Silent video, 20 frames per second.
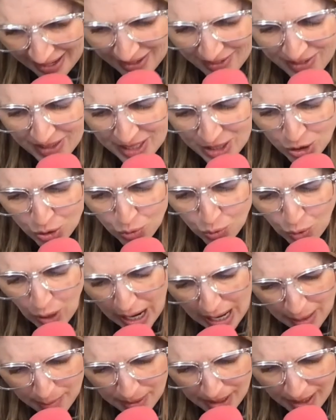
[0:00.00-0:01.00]
The
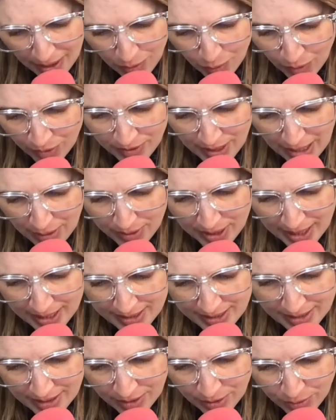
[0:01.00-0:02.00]
drama. Well, now he has
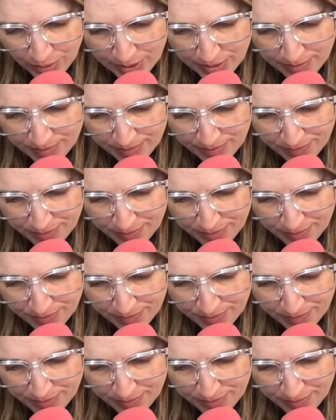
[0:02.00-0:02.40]
another one.